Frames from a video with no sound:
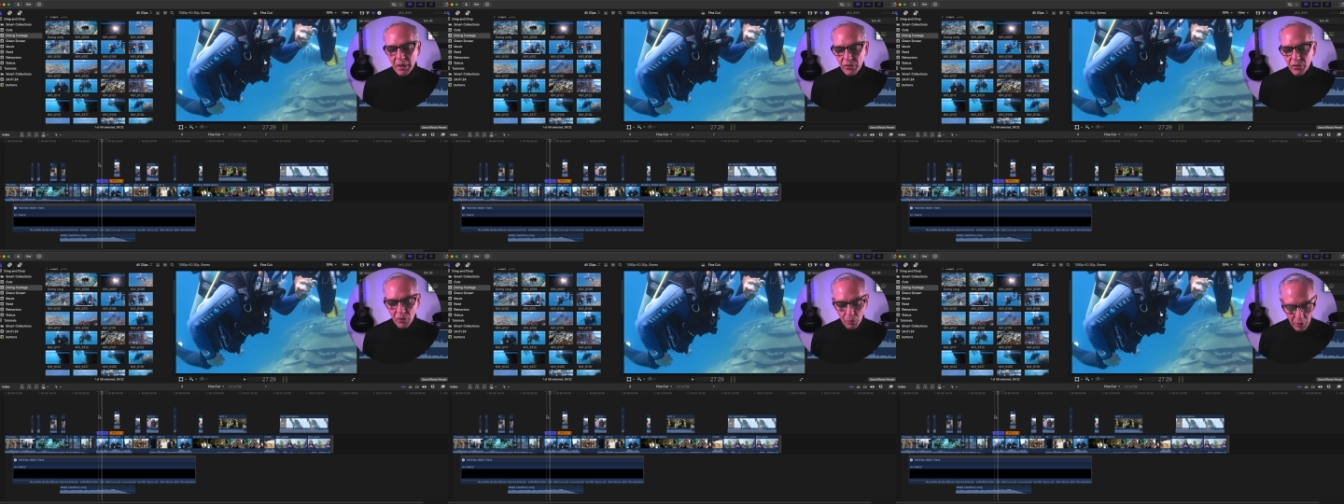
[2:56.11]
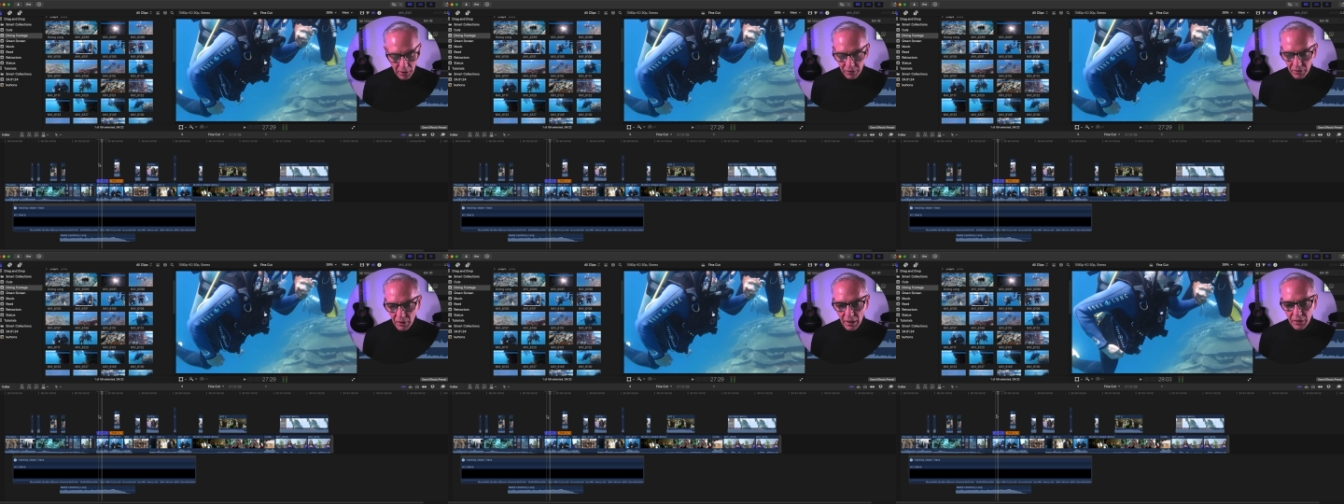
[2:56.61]
So what it
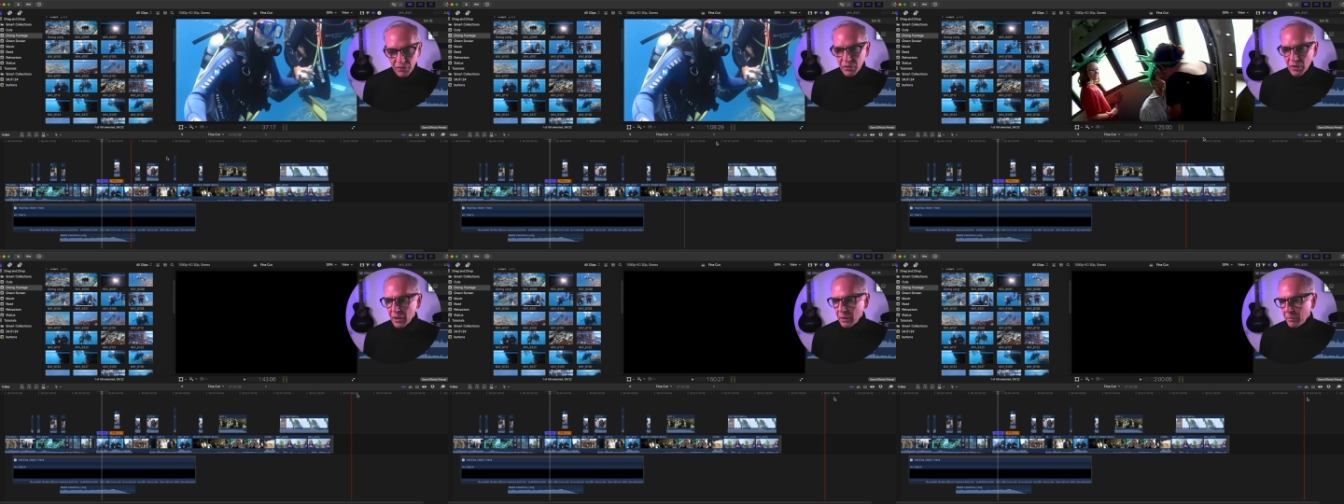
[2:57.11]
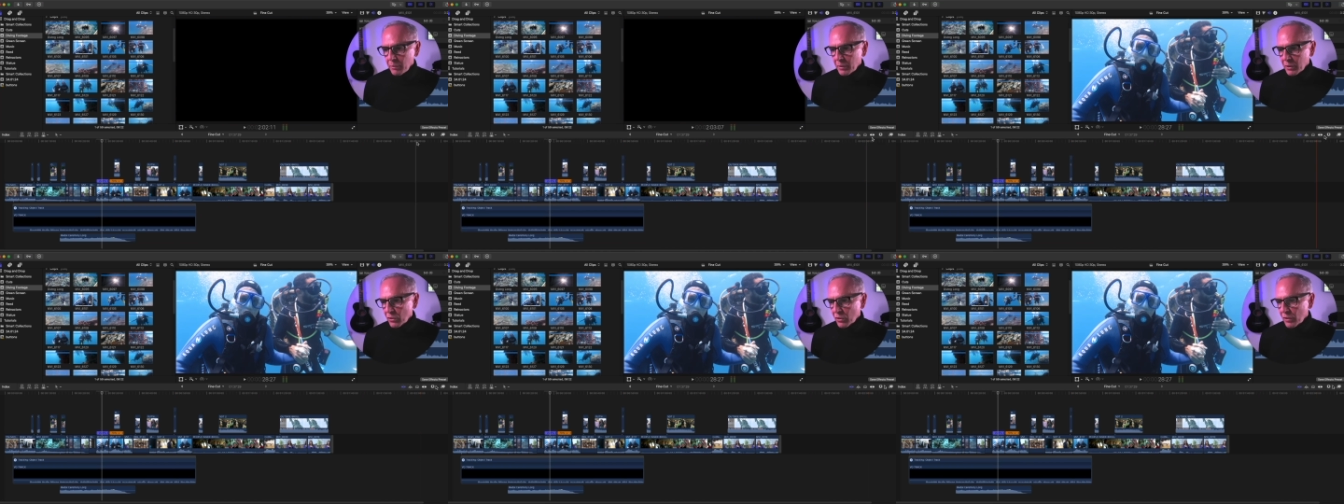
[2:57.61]
has done, I'm going to
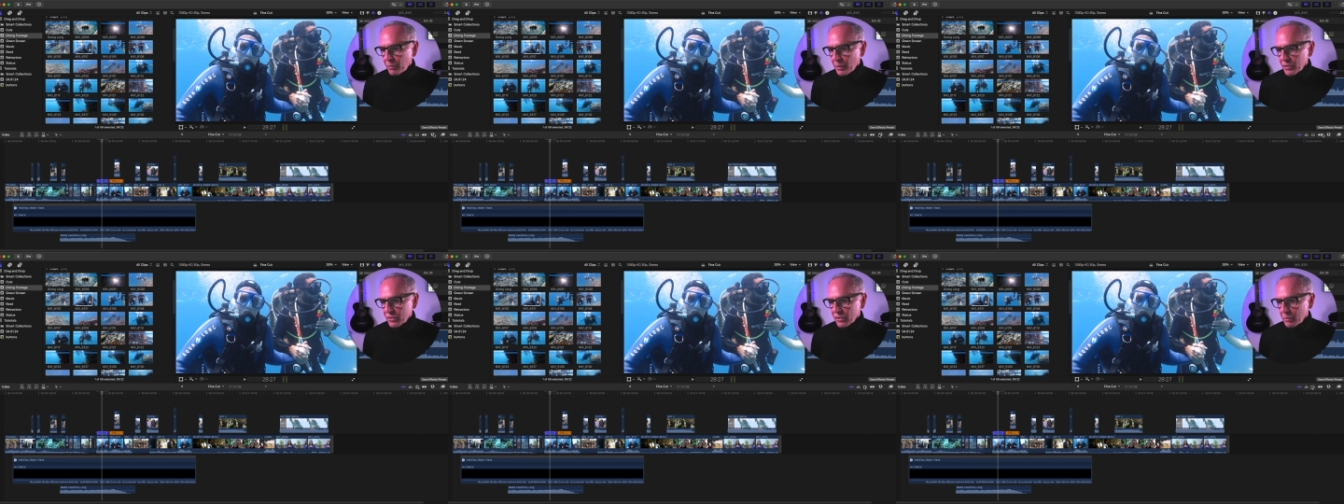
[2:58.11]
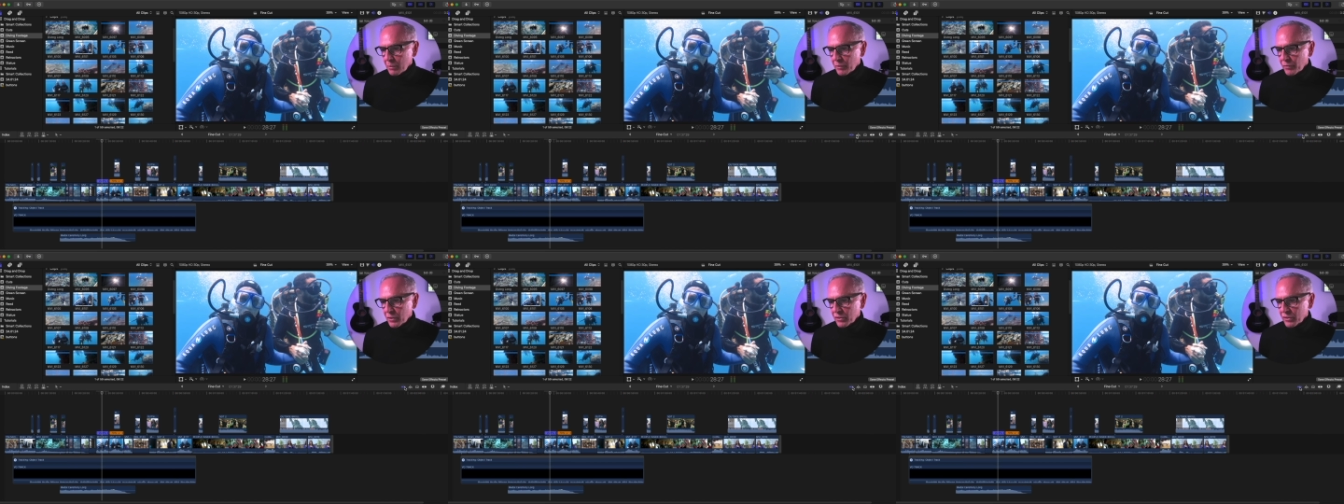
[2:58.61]
turn off my skimmer for
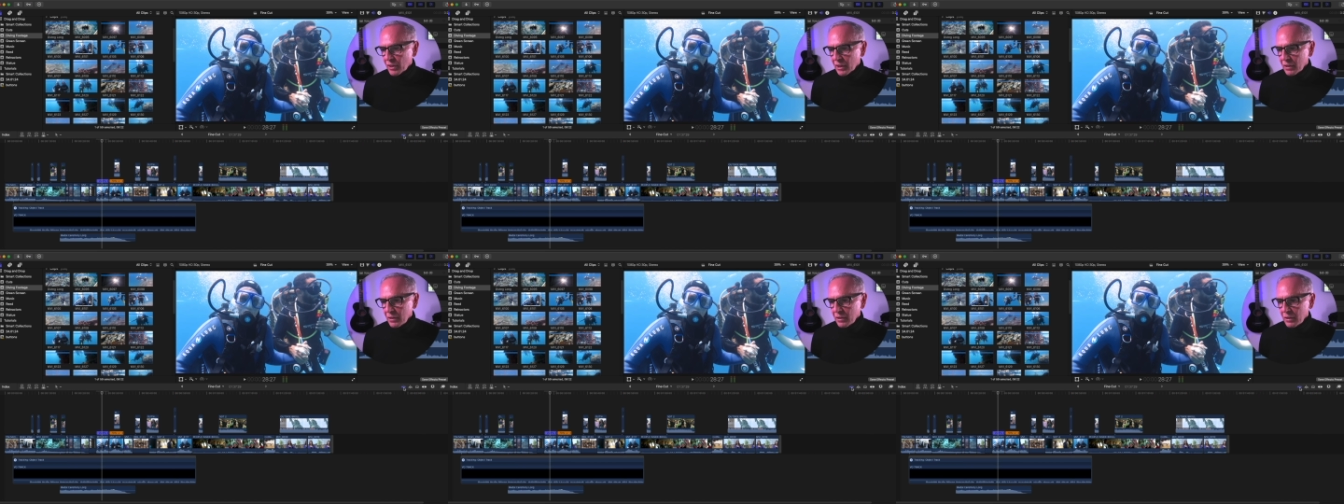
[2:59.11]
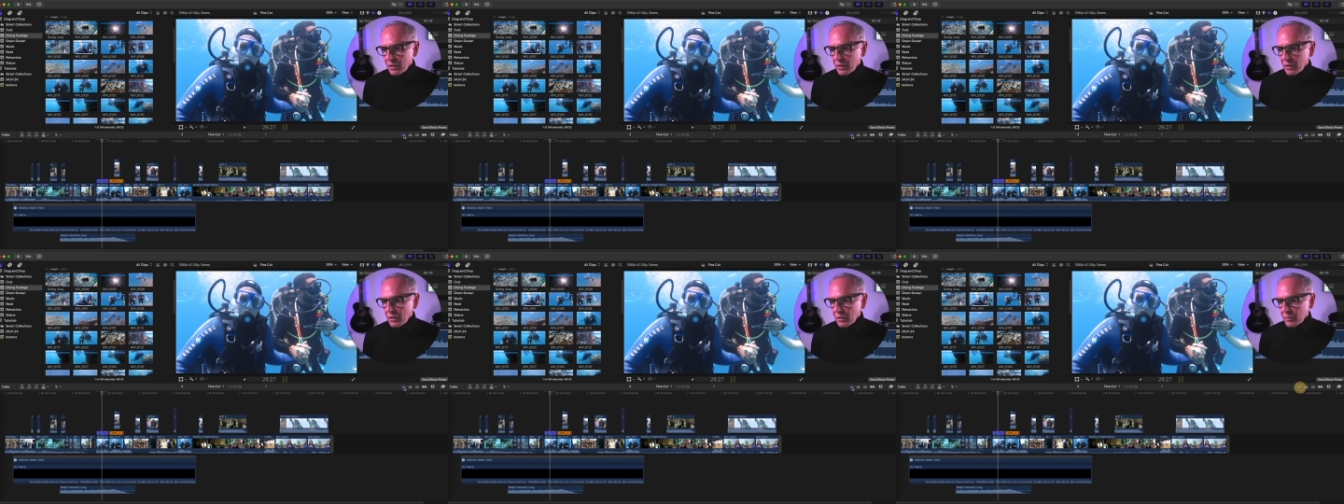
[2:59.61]
a second.
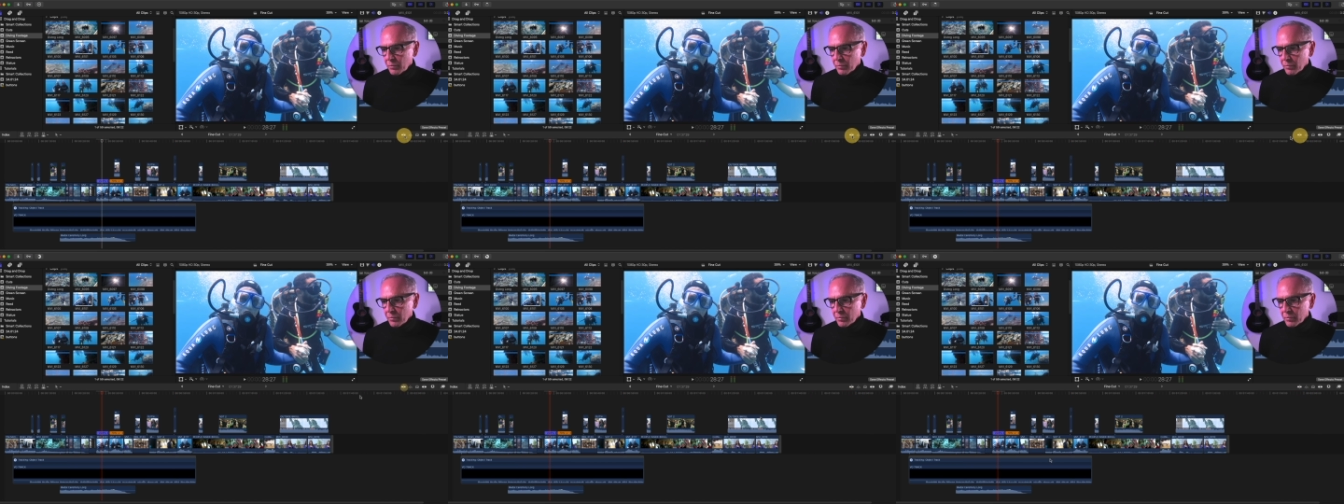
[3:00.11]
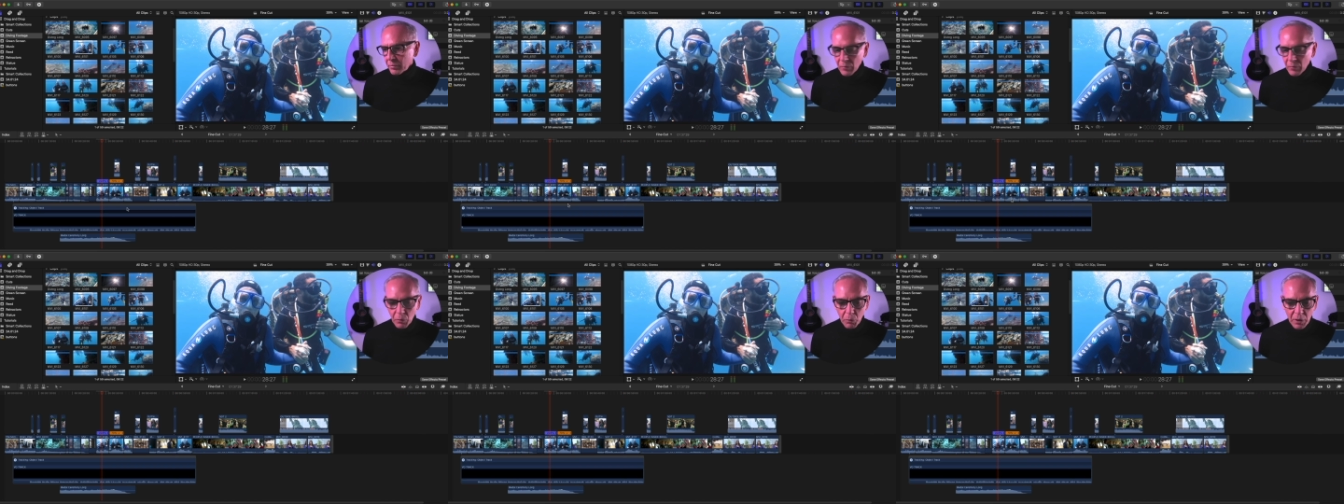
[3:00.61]

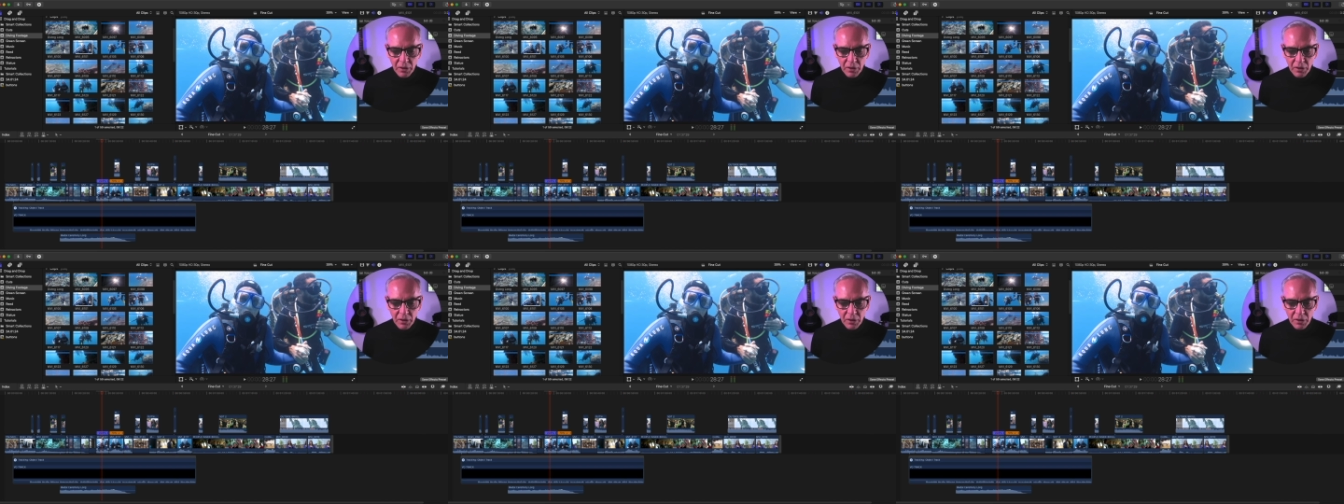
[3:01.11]
What it has